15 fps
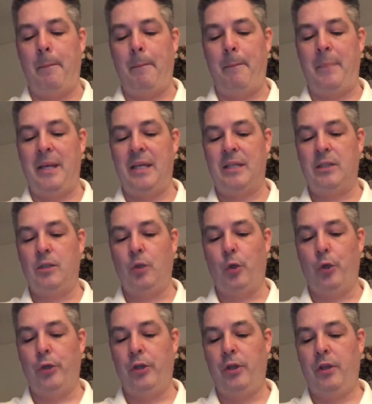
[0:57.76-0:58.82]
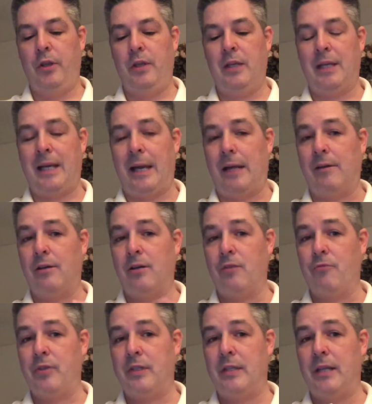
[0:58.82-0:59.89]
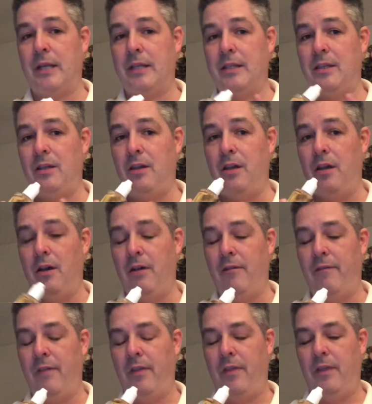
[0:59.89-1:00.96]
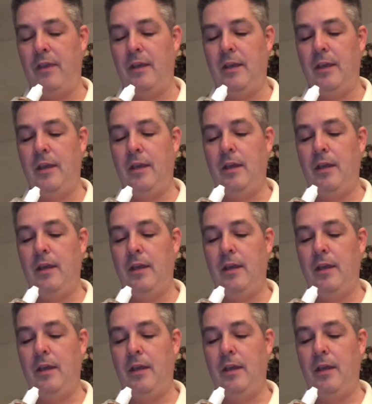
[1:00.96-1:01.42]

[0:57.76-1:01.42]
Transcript: based on the characteristics of the